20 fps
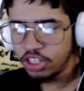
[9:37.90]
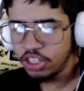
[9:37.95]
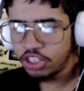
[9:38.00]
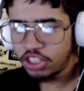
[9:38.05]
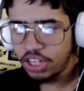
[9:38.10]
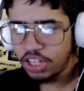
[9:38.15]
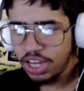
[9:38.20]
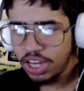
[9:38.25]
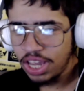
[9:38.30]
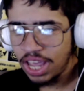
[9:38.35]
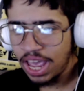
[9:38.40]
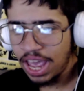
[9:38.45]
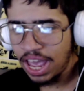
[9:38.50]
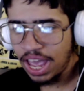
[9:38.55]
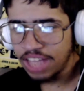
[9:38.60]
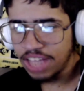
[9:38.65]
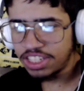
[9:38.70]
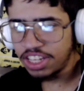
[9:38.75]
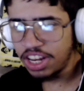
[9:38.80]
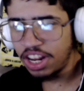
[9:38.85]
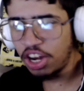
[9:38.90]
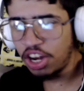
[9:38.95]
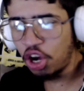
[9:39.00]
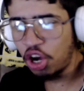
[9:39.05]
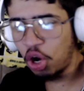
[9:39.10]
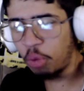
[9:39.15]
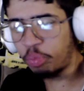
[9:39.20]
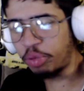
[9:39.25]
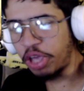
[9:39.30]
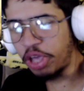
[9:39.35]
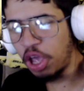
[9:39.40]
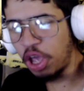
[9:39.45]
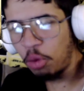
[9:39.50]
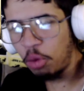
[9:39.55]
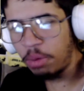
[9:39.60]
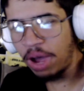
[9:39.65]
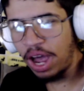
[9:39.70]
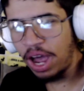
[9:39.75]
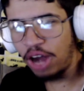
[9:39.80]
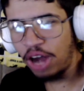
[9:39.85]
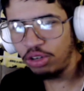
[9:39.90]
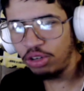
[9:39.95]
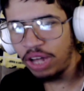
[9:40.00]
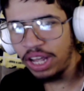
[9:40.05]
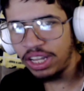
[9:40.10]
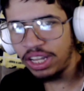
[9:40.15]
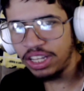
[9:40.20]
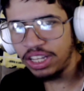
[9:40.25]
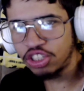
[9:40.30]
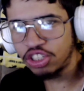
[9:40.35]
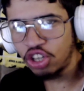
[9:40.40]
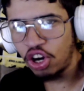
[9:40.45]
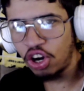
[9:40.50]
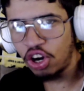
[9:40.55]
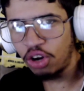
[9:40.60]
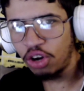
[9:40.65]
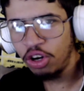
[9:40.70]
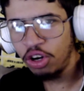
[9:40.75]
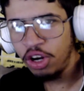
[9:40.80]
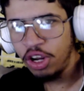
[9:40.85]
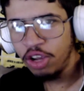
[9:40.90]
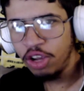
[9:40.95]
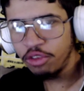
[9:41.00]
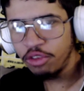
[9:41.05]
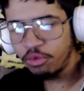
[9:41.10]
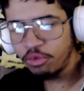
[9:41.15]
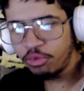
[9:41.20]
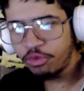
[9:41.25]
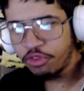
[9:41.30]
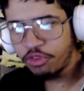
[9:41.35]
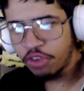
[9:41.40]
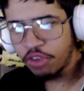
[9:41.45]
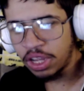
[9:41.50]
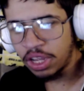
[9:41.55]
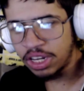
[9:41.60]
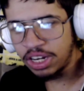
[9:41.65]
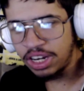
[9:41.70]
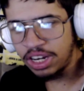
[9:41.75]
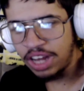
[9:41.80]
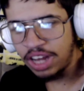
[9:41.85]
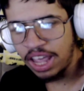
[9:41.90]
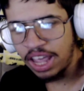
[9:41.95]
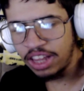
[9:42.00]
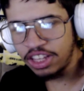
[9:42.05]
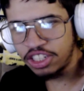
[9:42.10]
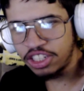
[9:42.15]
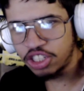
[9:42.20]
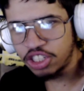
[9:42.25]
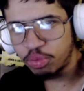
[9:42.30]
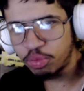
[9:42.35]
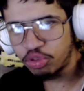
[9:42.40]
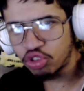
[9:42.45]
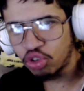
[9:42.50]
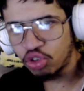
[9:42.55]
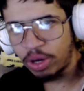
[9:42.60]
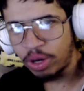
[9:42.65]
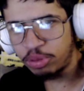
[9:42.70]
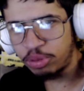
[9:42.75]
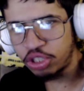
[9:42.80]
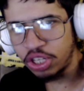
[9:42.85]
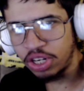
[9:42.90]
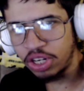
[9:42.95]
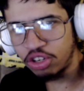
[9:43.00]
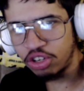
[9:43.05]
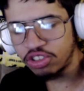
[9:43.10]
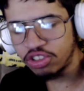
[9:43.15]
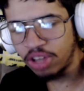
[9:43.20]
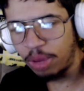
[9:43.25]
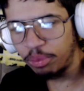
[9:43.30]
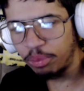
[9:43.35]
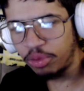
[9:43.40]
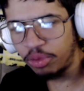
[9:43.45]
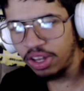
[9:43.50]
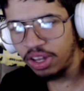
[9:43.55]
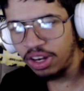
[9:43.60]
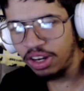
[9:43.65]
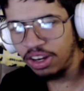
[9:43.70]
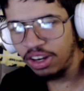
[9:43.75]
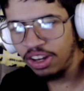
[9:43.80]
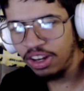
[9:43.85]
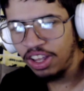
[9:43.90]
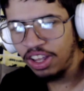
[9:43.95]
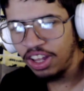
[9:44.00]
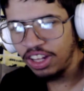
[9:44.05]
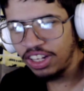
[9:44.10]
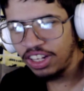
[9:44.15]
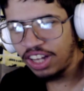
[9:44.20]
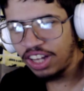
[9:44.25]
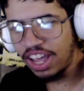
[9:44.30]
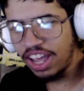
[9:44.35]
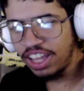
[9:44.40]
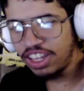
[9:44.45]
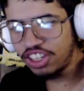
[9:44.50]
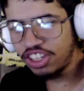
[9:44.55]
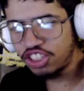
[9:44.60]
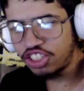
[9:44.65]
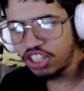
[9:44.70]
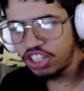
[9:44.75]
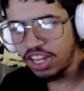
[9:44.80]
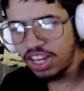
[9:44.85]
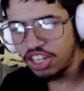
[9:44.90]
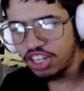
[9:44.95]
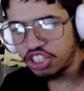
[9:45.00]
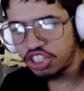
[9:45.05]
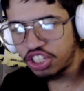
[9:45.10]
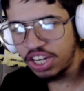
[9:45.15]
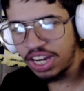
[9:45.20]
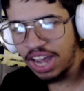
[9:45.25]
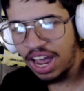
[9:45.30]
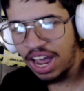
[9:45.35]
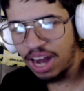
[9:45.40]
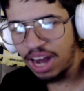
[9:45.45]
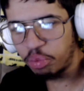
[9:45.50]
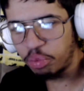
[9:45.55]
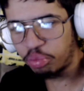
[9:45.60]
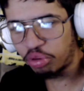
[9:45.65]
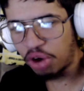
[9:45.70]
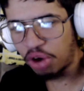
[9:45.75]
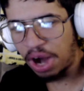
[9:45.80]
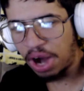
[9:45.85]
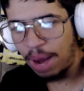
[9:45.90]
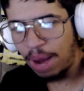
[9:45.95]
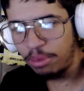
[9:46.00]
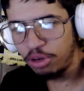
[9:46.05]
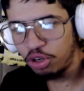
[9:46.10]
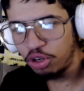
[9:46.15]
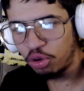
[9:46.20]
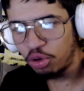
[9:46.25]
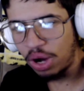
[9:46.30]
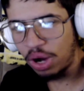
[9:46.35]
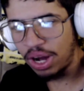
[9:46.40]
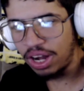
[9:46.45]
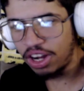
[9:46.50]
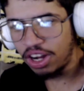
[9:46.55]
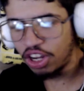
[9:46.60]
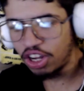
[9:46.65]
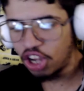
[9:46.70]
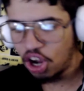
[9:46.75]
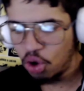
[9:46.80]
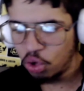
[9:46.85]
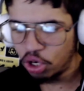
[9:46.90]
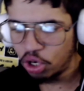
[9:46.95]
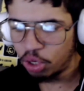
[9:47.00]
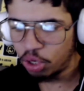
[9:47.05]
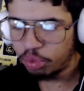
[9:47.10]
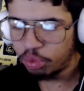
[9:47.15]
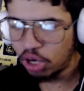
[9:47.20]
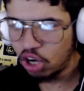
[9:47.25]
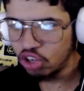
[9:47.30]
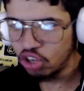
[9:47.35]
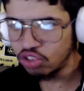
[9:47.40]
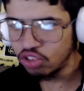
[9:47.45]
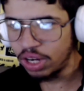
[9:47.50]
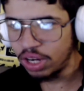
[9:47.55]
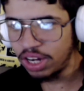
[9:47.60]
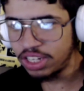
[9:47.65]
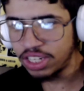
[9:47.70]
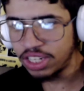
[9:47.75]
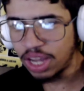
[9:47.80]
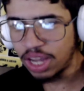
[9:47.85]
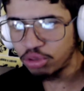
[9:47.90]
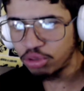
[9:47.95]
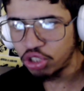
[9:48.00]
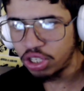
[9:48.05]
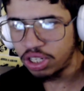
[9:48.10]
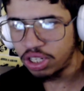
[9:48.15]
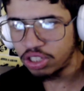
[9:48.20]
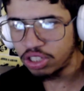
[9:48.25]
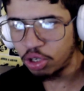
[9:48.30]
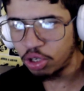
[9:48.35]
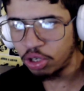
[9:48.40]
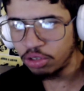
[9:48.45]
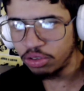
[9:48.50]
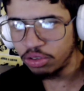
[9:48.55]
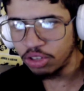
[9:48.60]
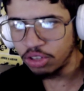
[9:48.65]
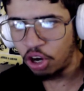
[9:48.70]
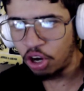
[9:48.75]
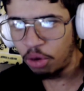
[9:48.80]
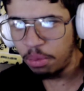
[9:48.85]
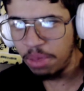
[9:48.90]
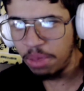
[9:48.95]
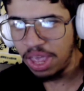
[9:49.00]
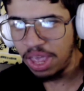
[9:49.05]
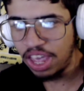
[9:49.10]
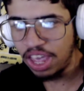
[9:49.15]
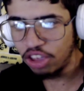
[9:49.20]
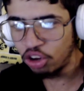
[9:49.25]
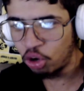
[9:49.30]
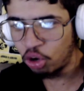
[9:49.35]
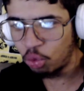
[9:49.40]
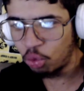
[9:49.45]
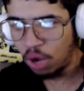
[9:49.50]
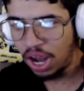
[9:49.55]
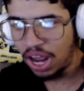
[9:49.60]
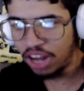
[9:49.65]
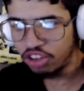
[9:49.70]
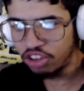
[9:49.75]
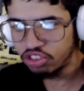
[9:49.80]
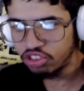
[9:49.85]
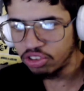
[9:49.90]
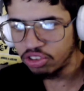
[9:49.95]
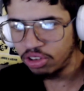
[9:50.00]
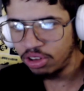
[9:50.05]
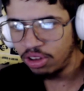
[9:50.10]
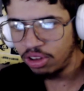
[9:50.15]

She has it in her pill bottle like it's her fucking daily subscription or something. Like, she got it primed and ready to go in her purse anytime she needs her rocks.